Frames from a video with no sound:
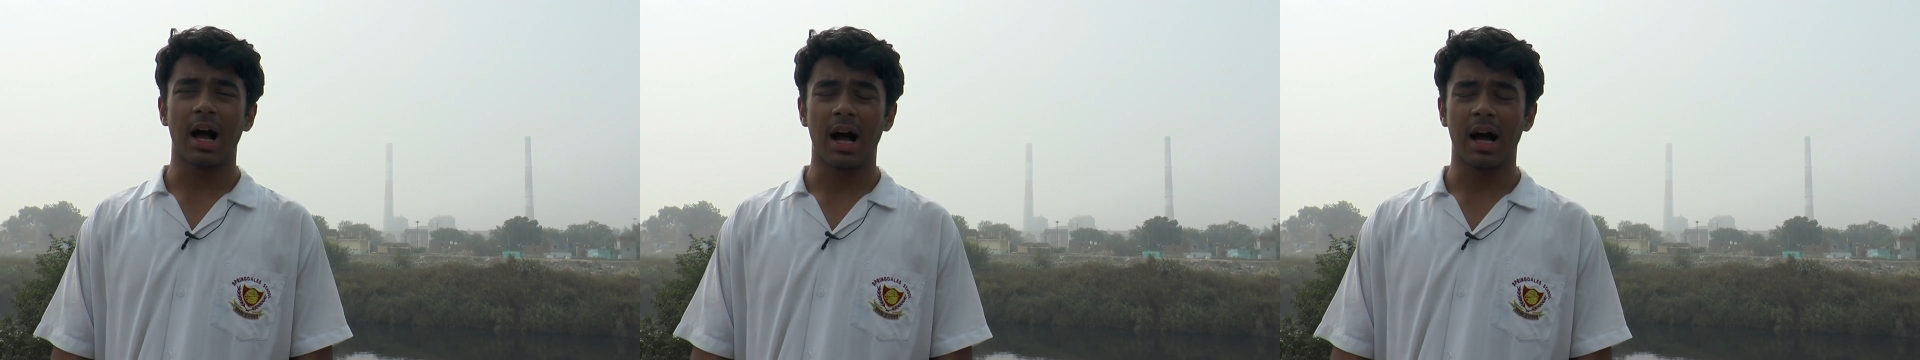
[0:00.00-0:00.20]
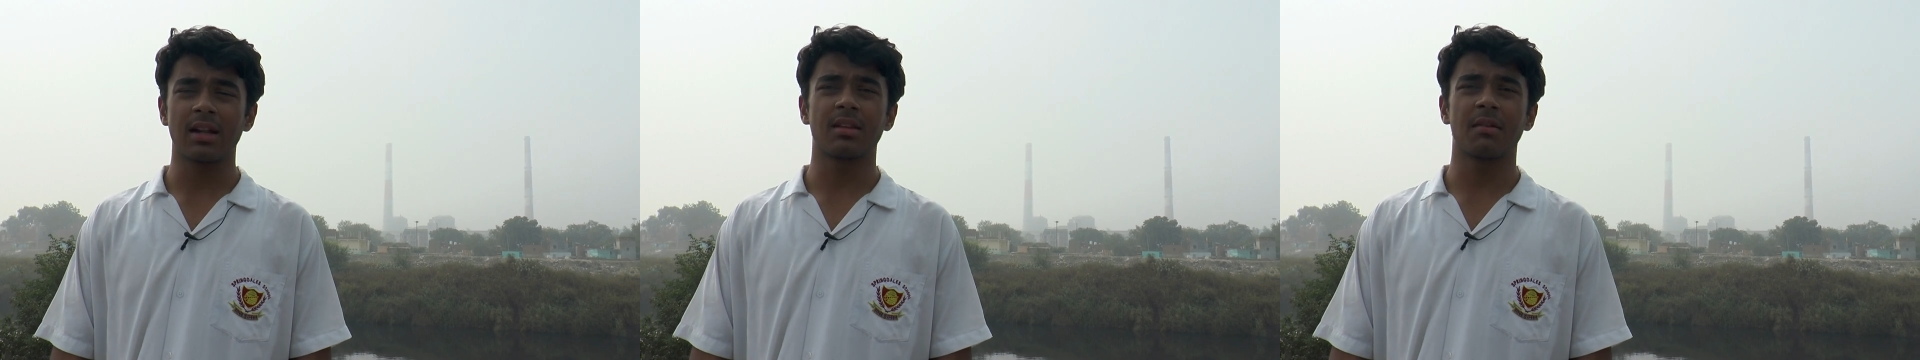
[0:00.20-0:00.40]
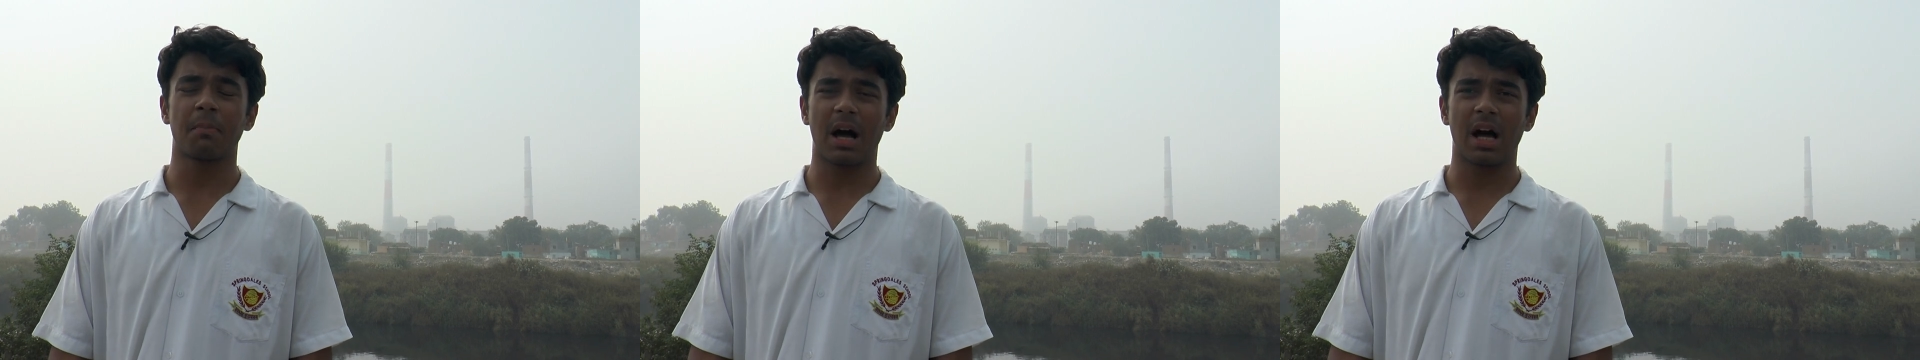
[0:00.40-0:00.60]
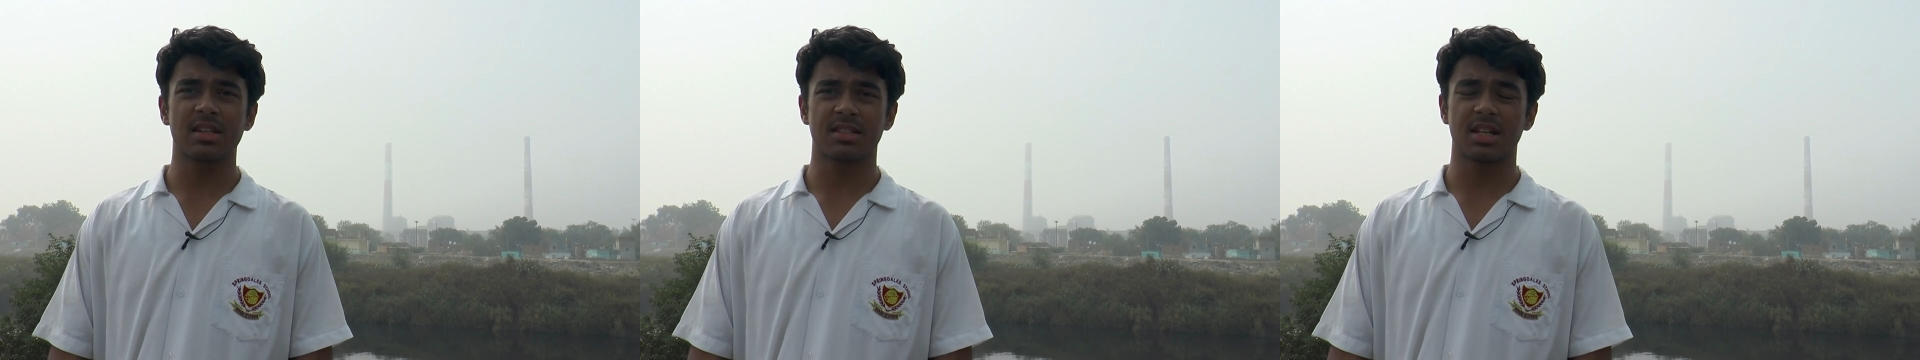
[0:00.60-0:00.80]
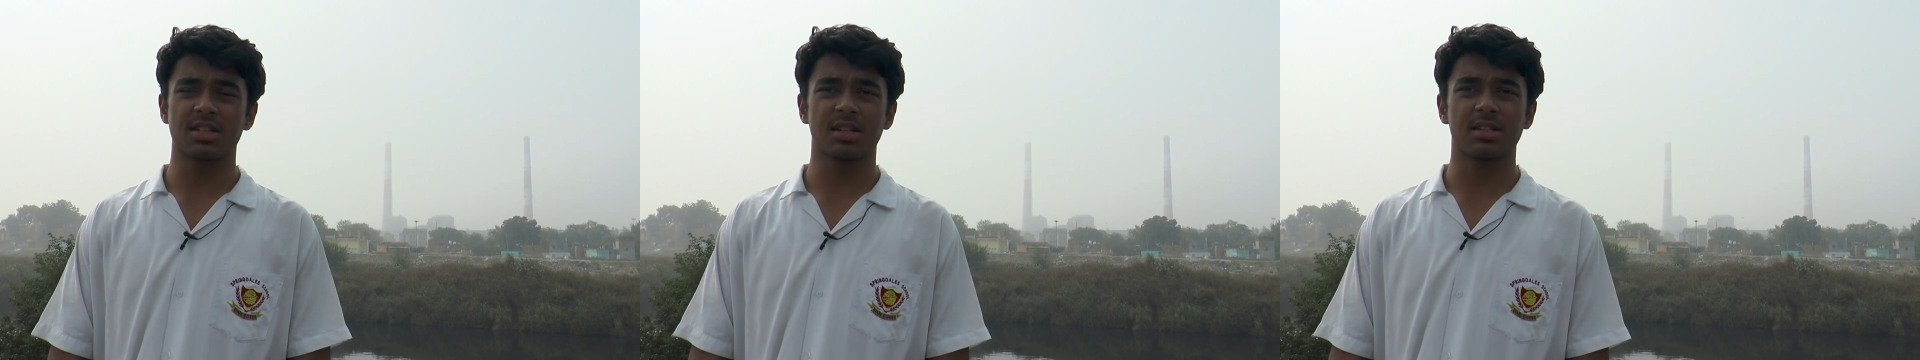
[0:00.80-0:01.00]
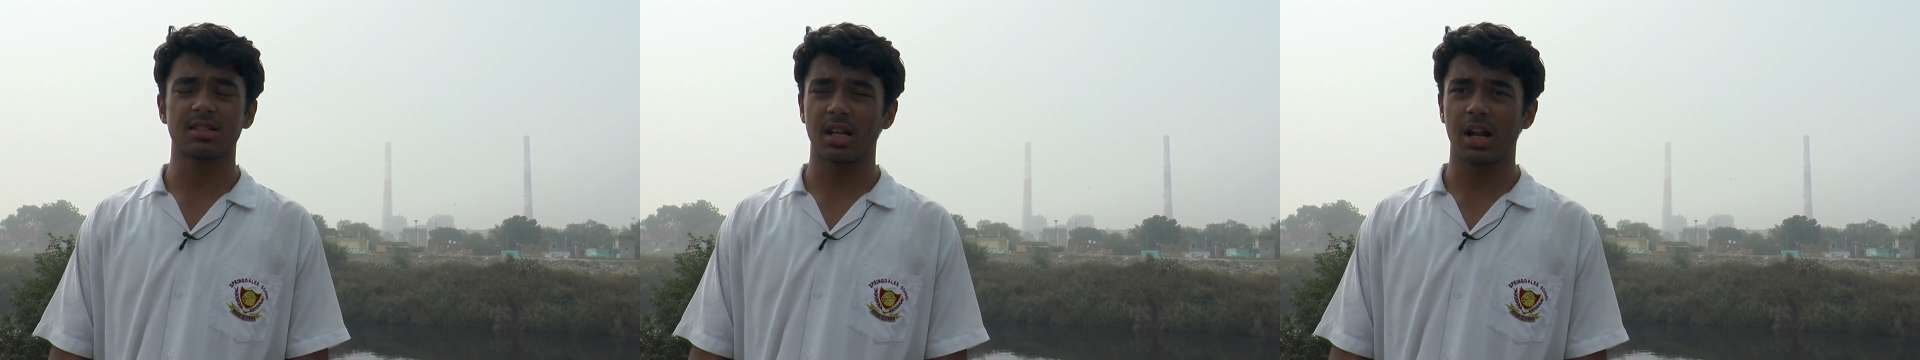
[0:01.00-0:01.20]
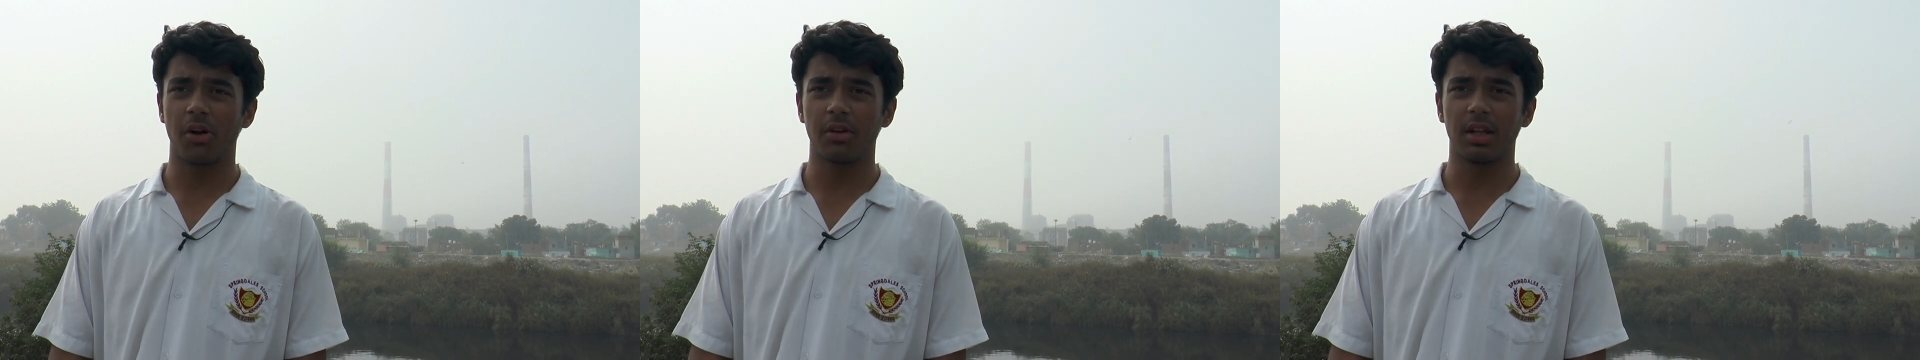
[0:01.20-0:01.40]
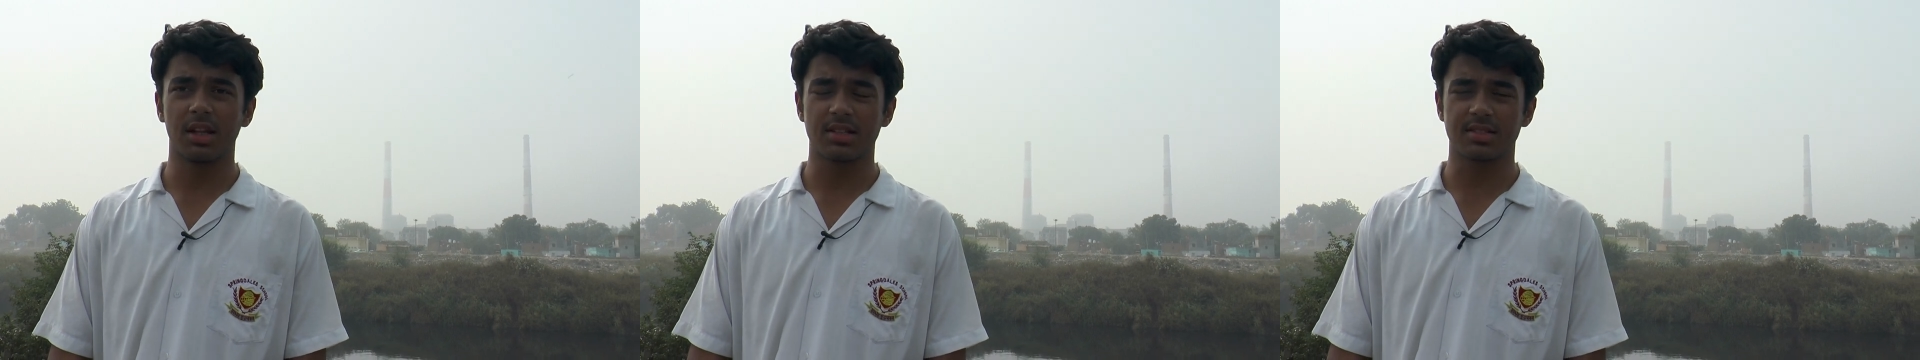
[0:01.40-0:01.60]
are the power stations
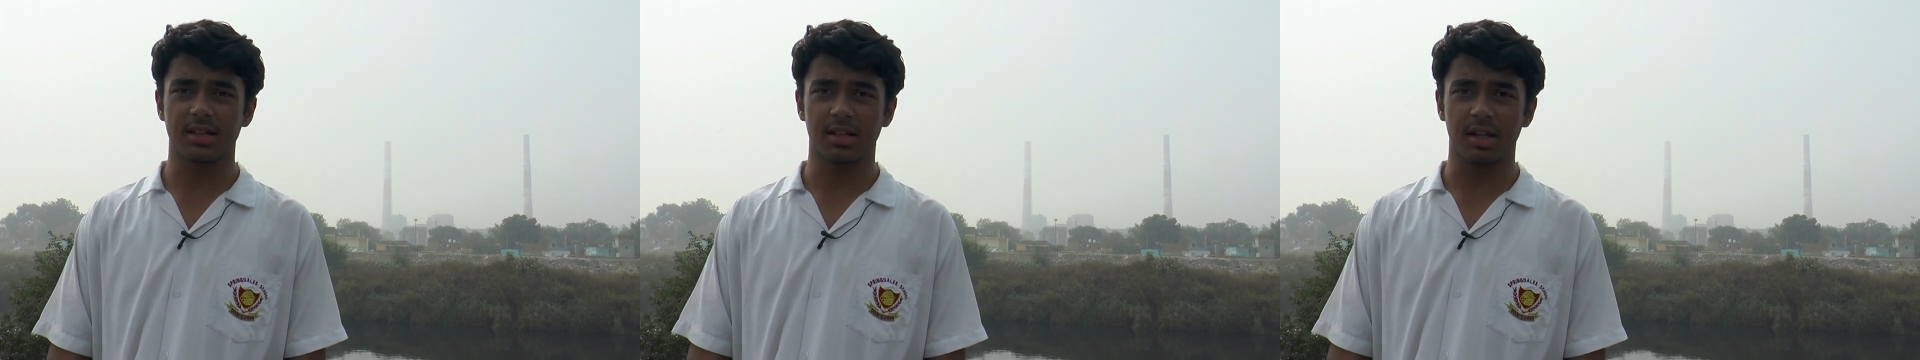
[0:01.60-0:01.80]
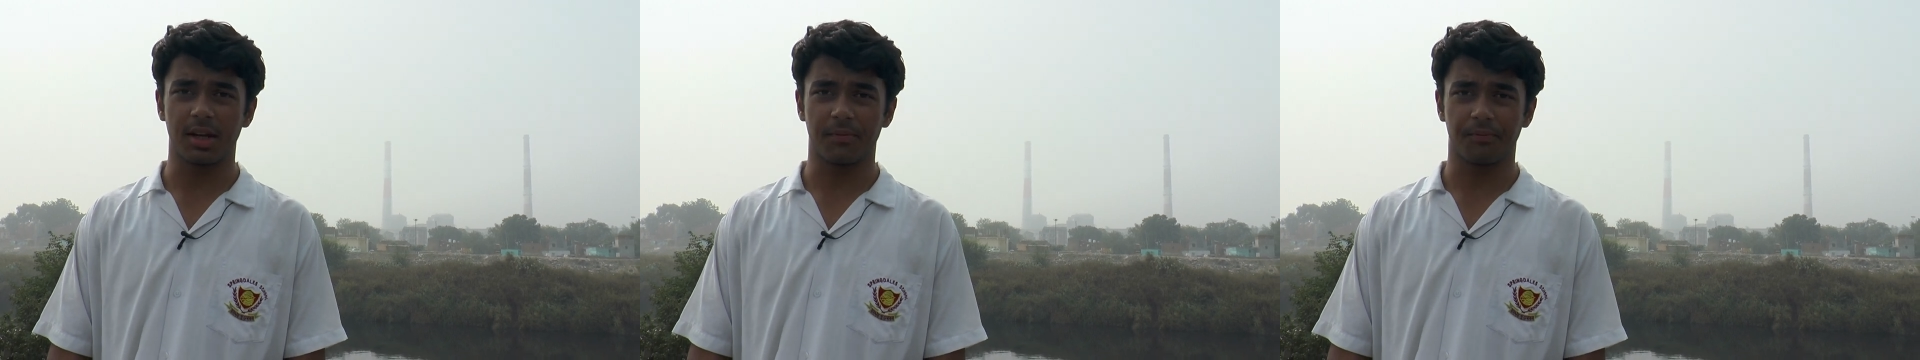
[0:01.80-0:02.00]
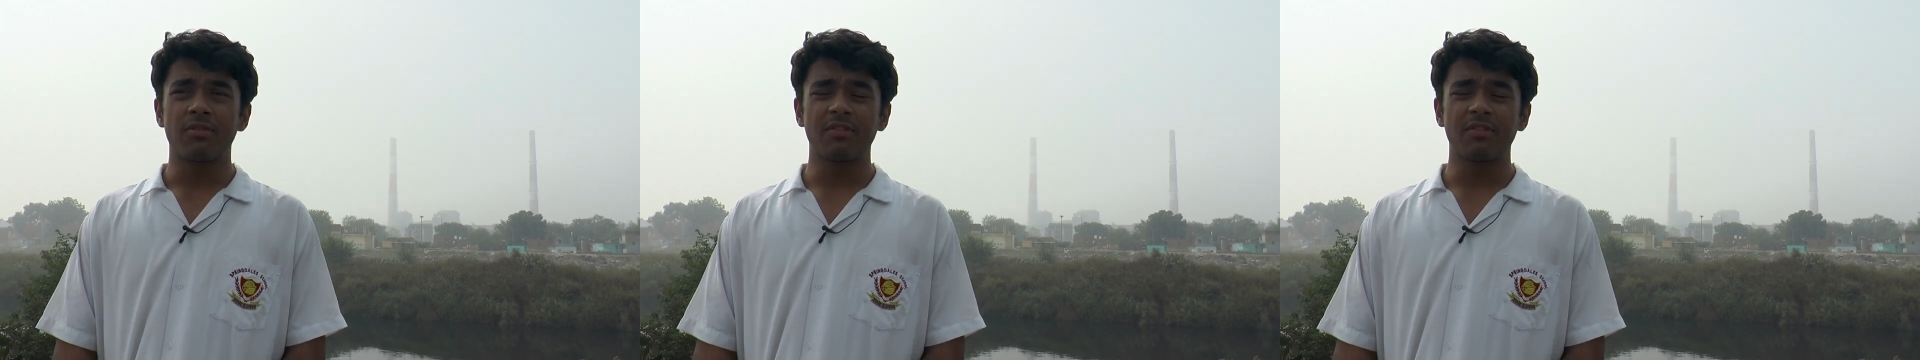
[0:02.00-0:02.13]
surrounding the city.